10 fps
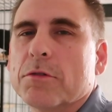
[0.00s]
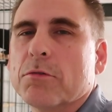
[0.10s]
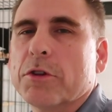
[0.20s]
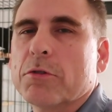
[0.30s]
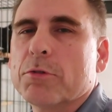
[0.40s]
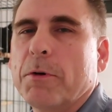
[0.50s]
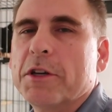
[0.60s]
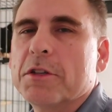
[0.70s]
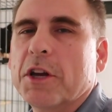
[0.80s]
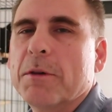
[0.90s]
A little
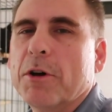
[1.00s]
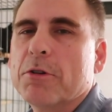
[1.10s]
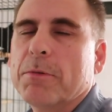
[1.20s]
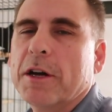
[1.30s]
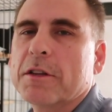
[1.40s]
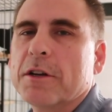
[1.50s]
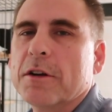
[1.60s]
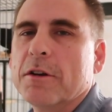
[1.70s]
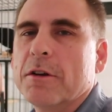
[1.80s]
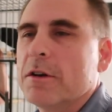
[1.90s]
spice came out back there